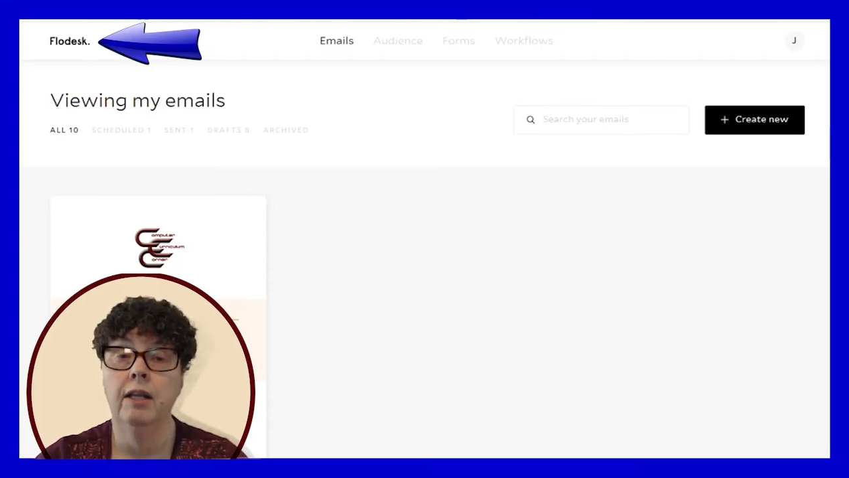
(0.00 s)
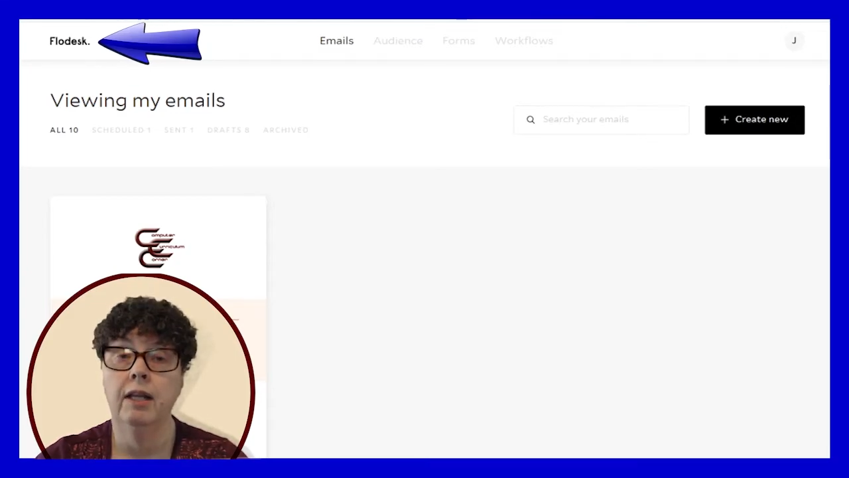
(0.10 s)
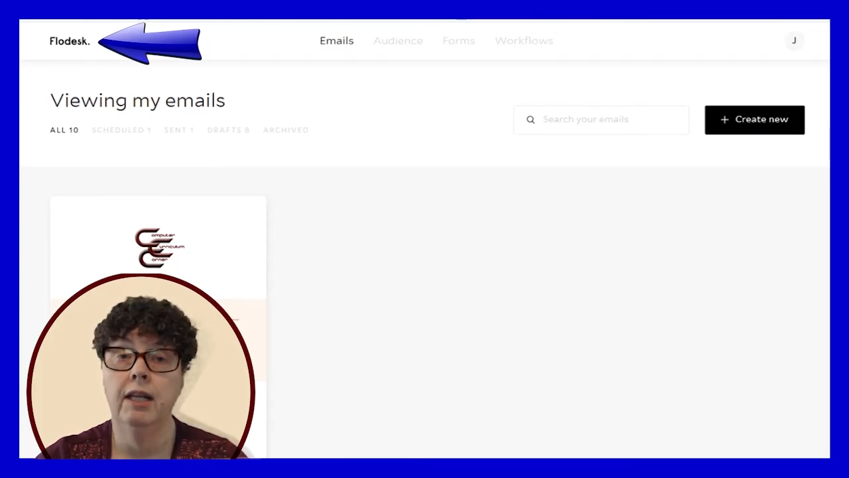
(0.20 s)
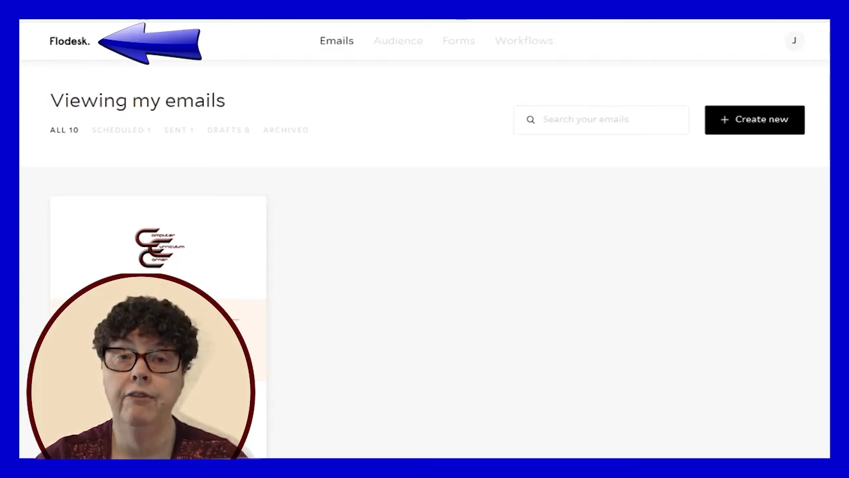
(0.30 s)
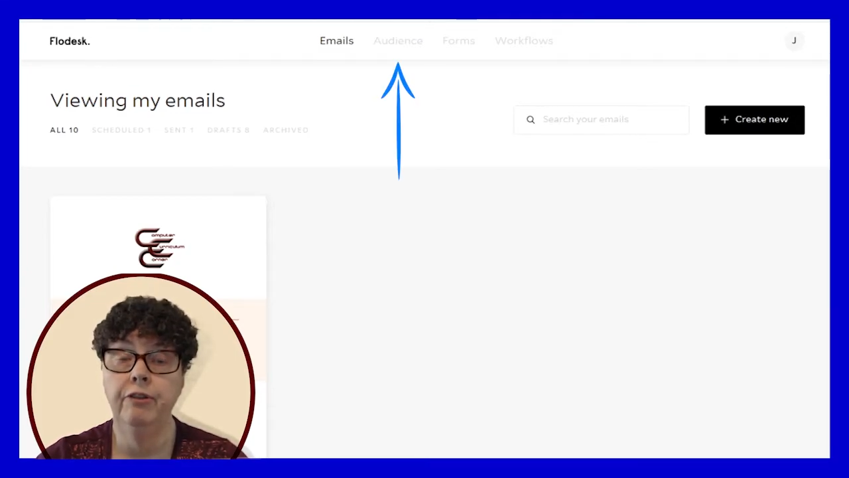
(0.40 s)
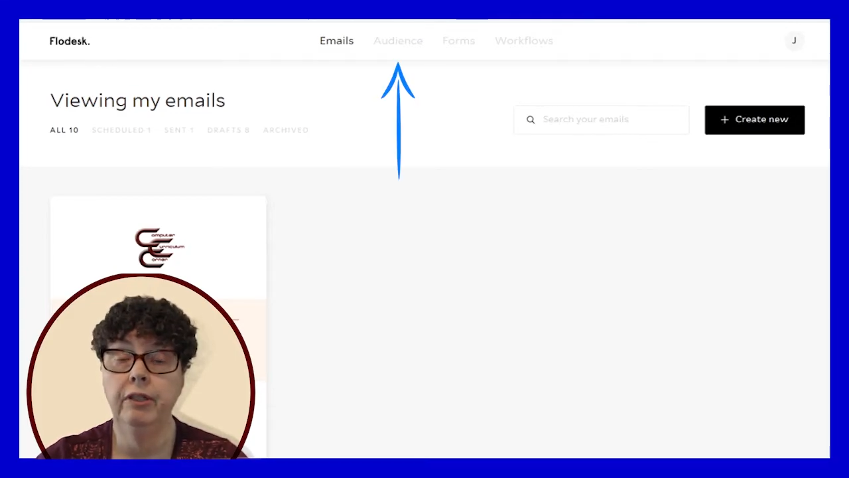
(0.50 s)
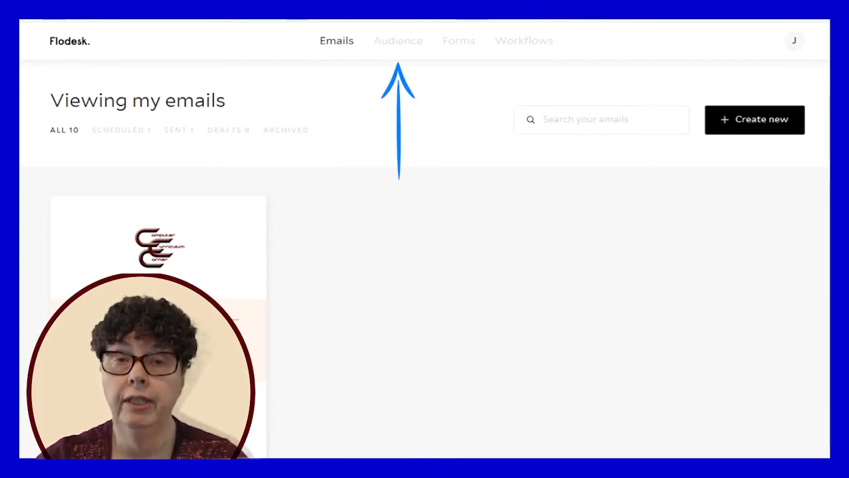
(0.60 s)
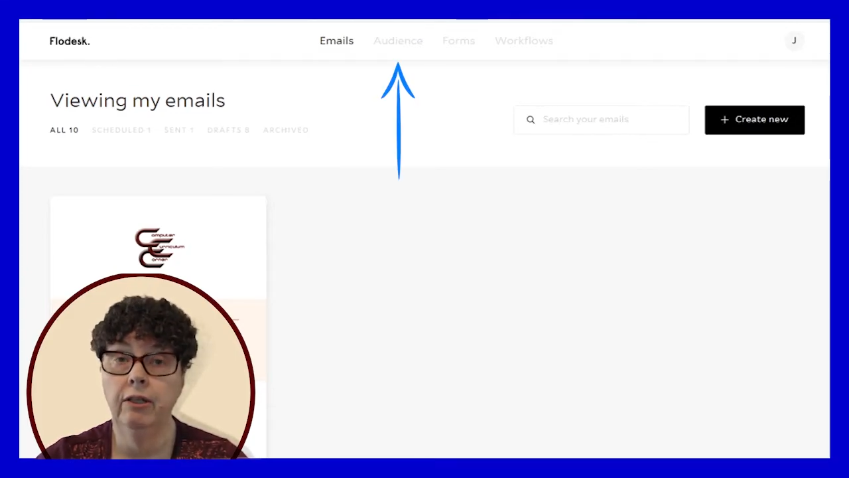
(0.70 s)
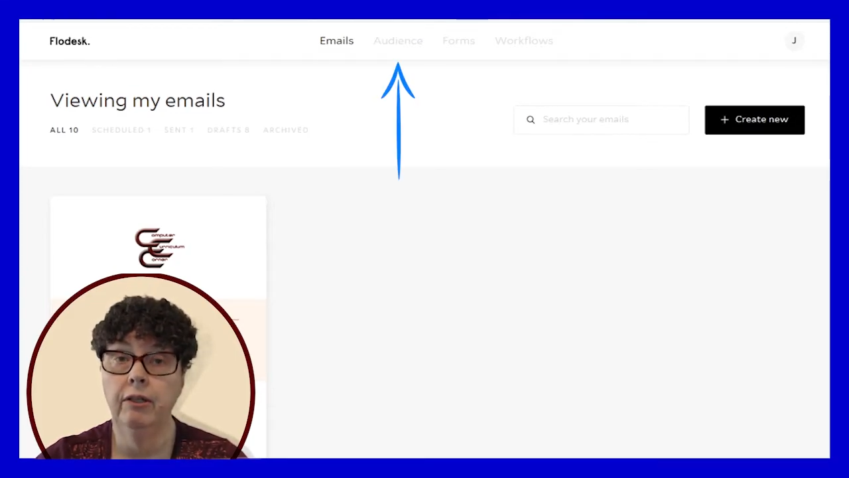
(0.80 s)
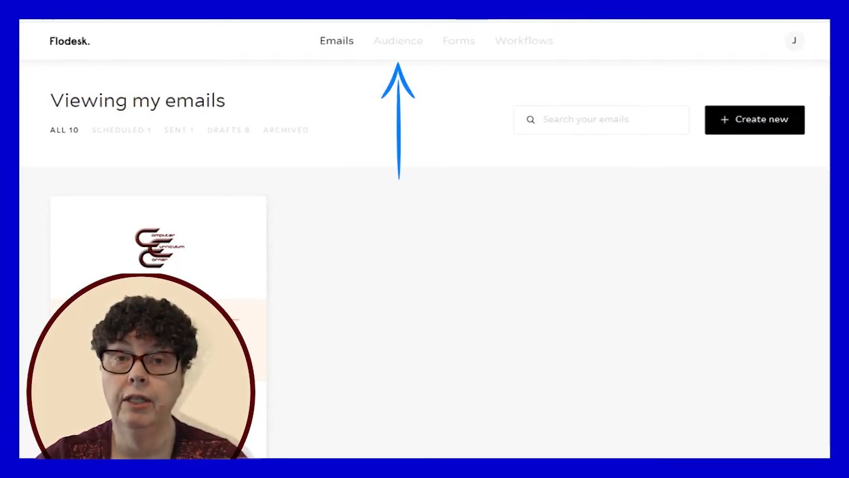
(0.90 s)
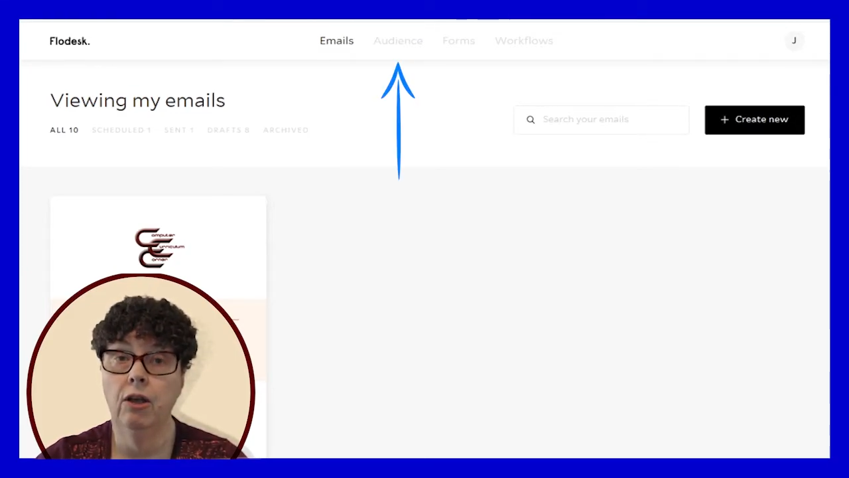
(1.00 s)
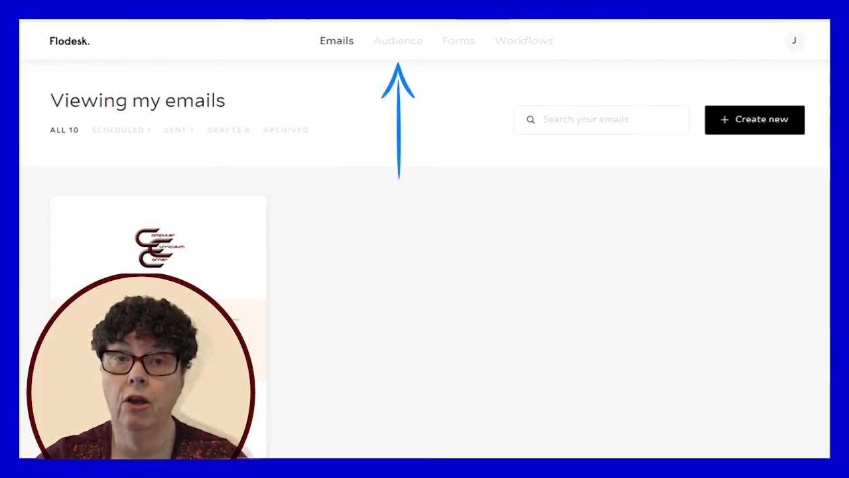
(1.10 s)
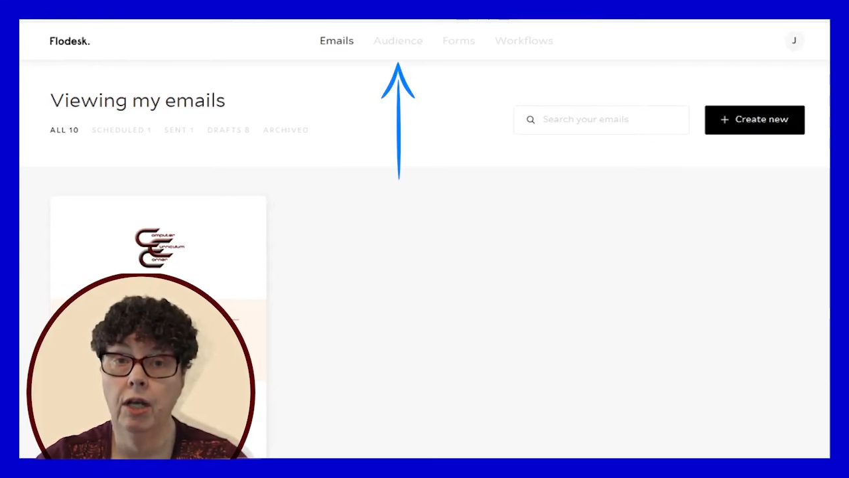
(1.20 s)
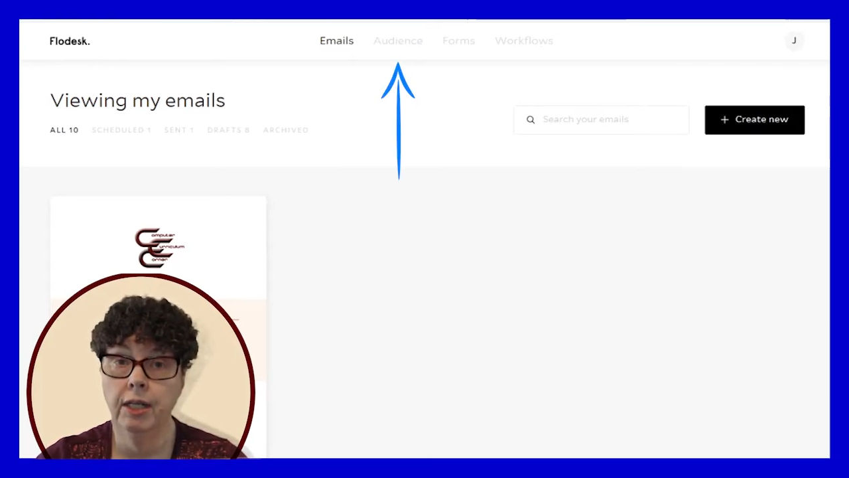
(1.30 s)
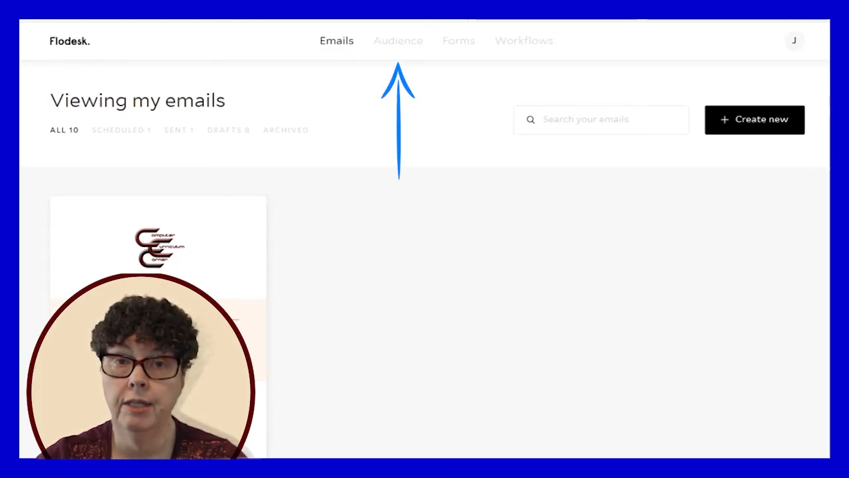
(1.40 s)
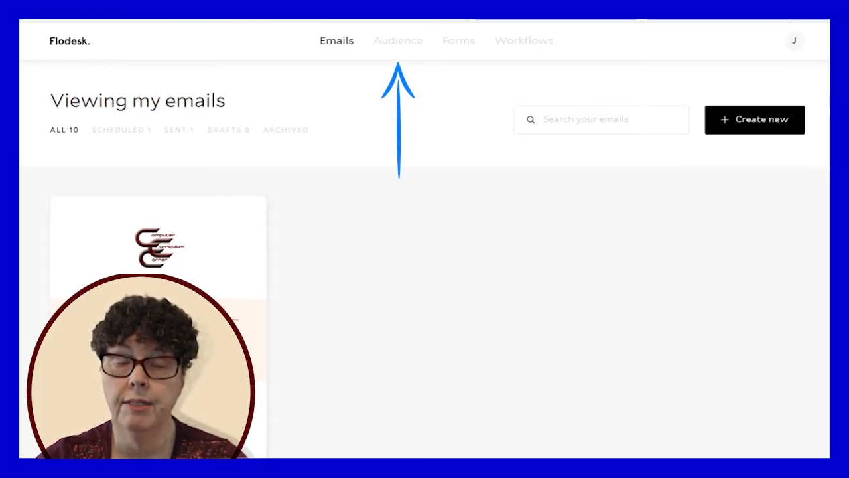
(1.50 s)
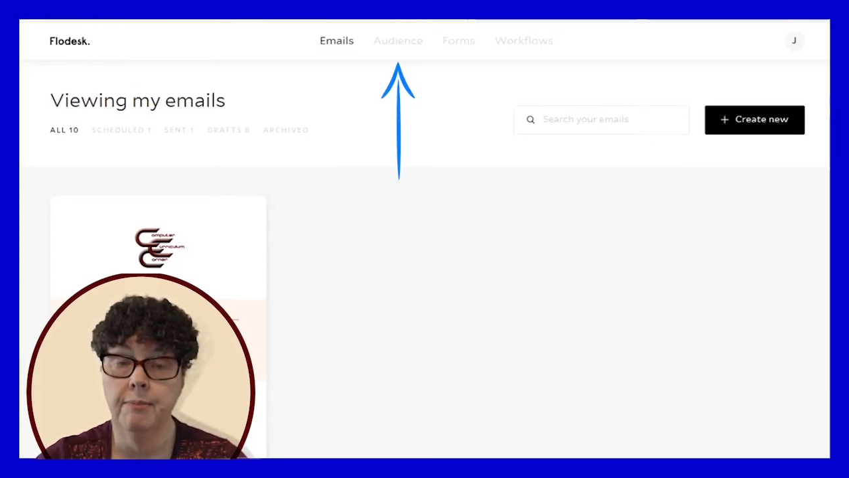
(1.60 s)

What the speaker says: If you click on the audience